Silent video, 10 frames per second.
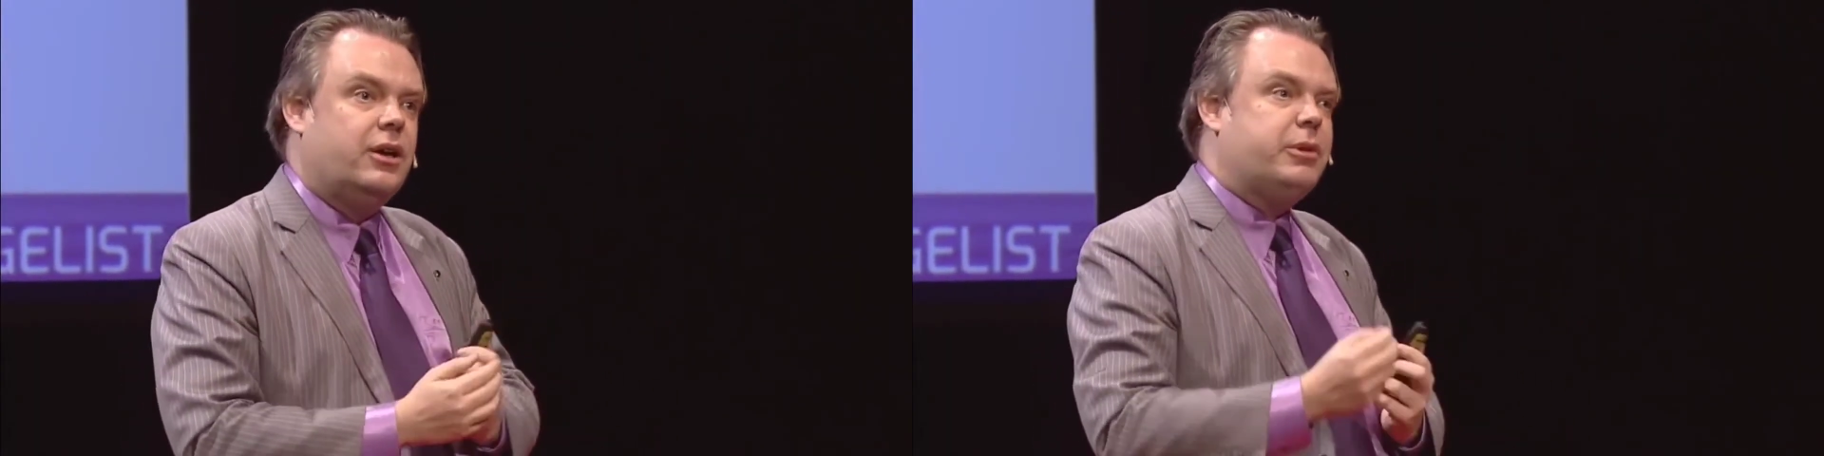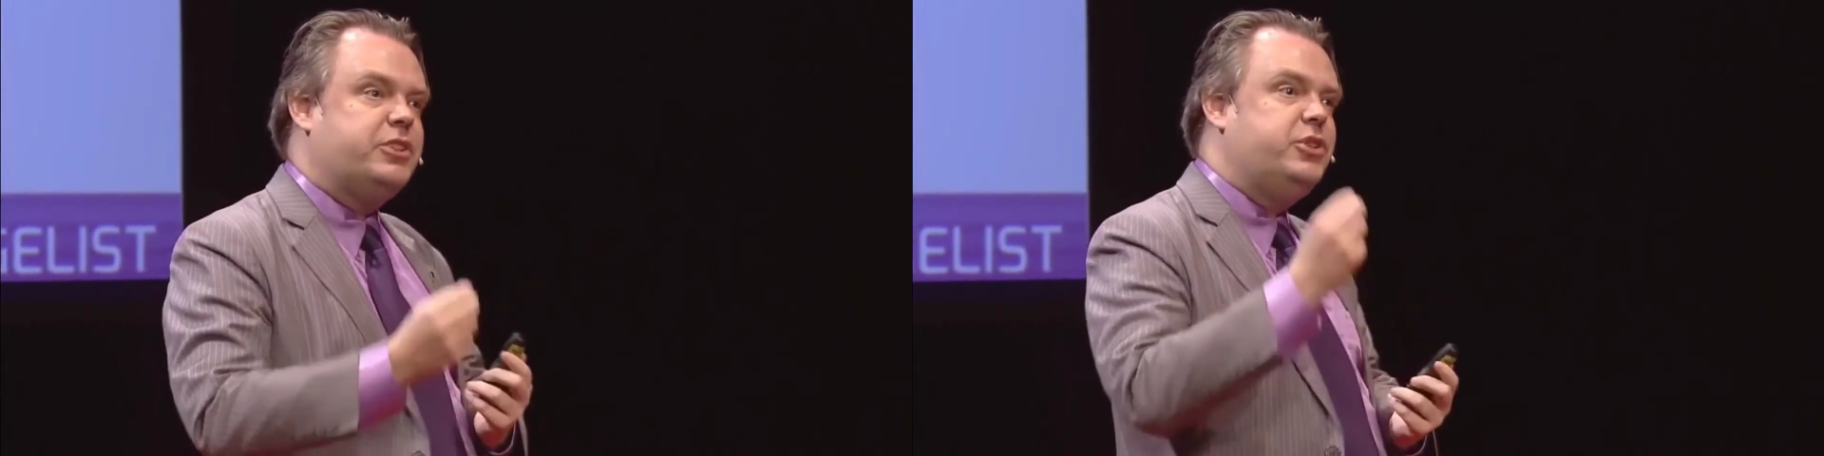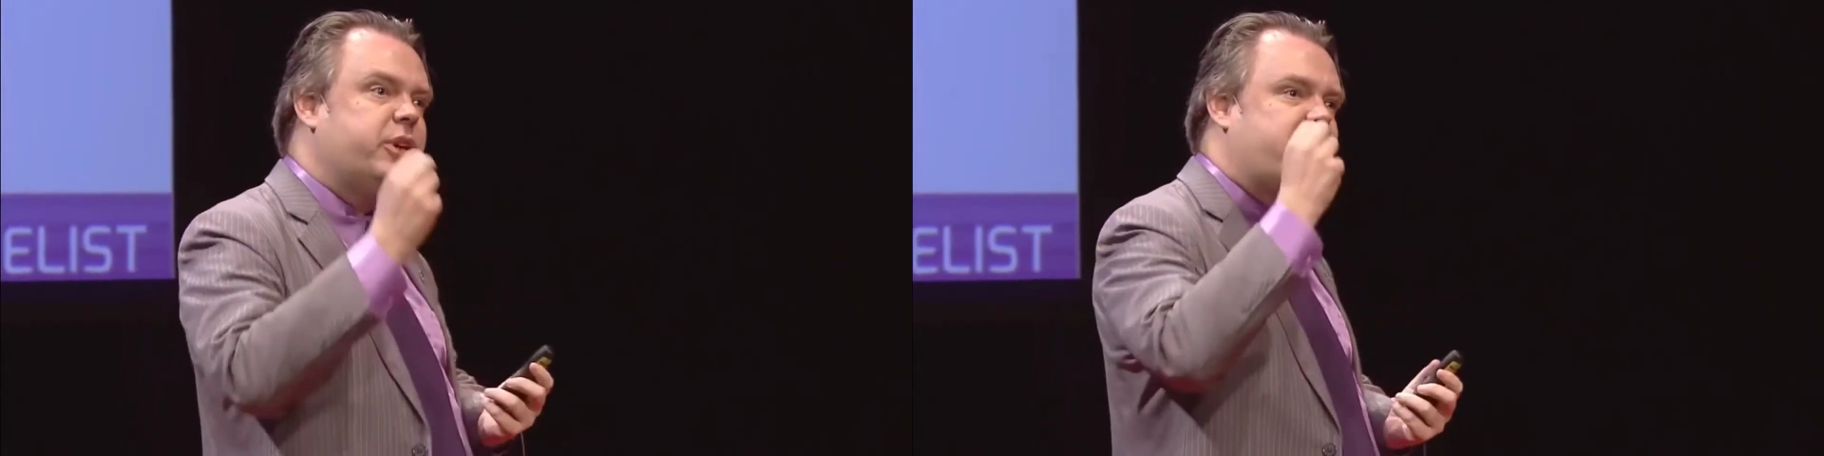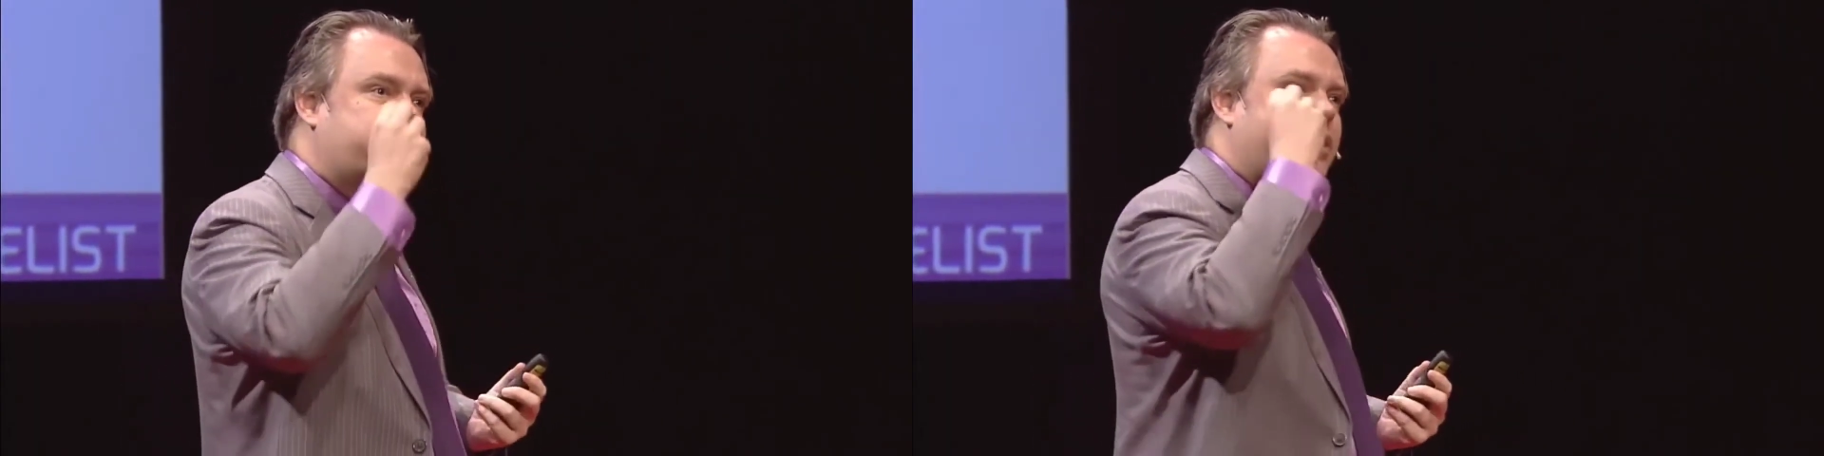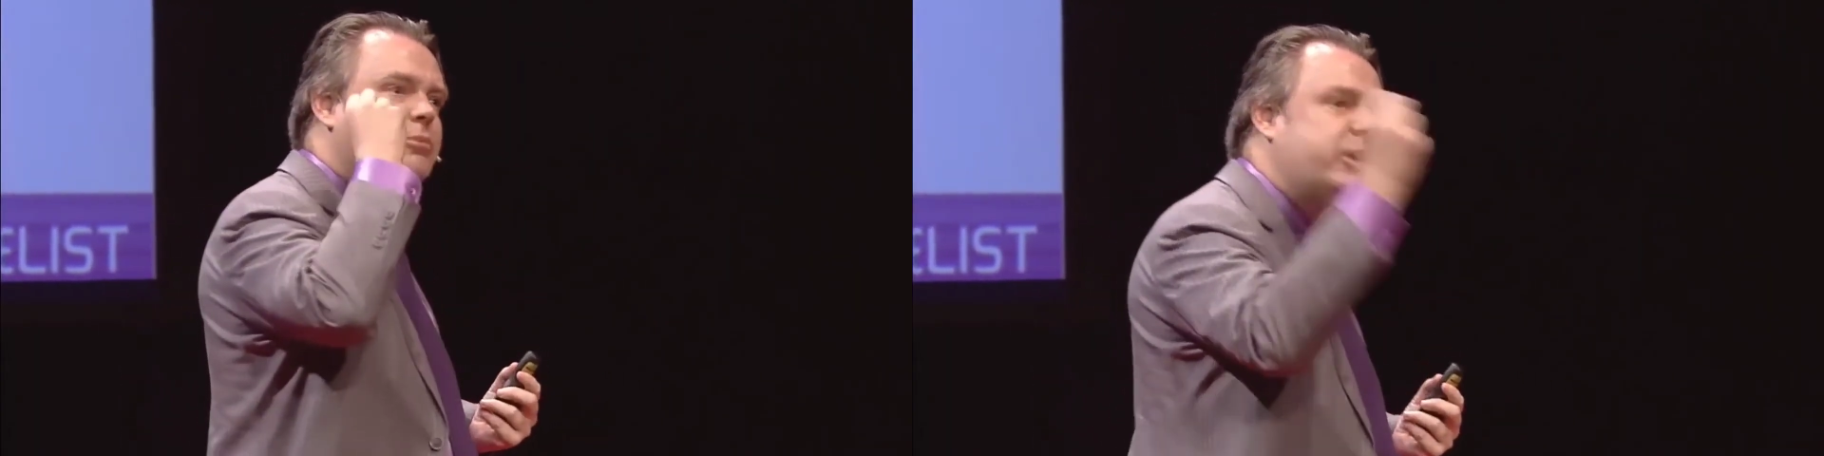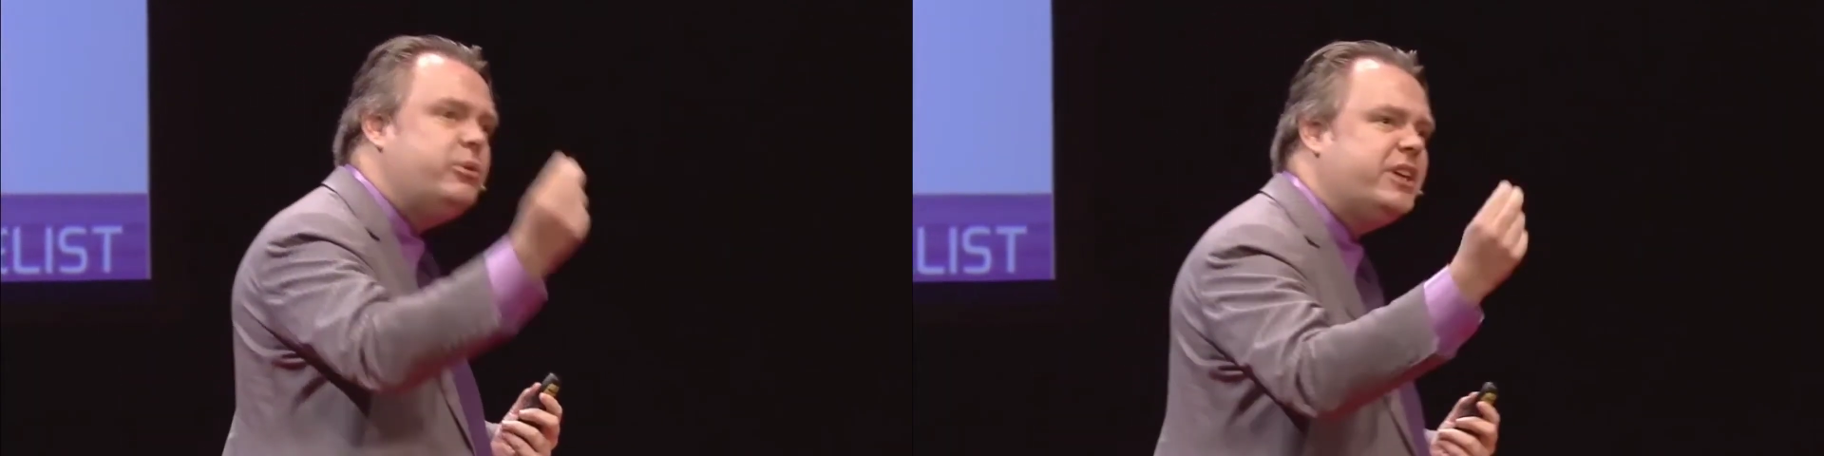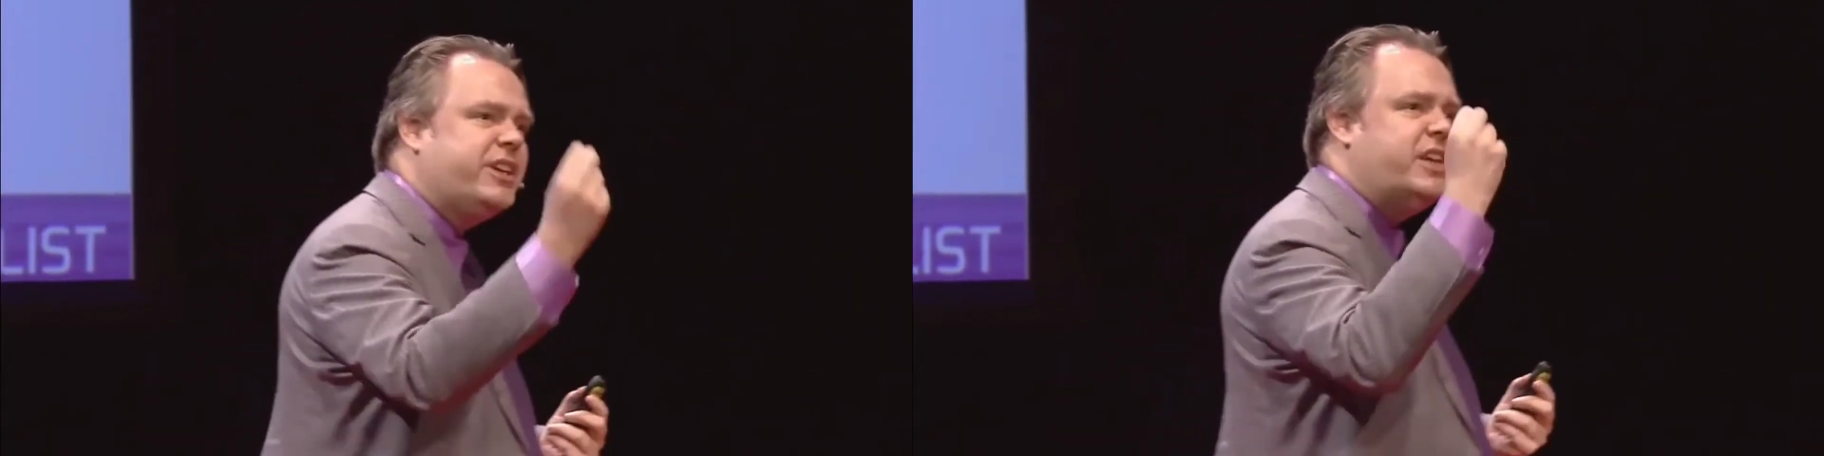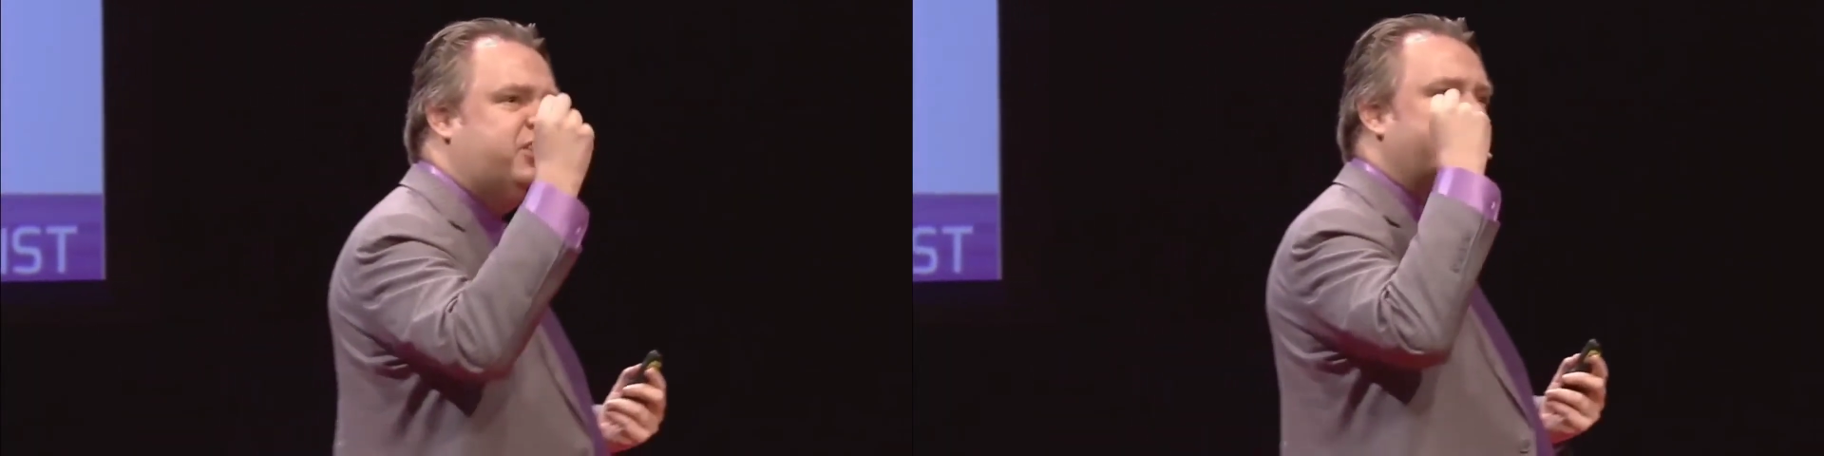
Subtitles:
But you got to communicate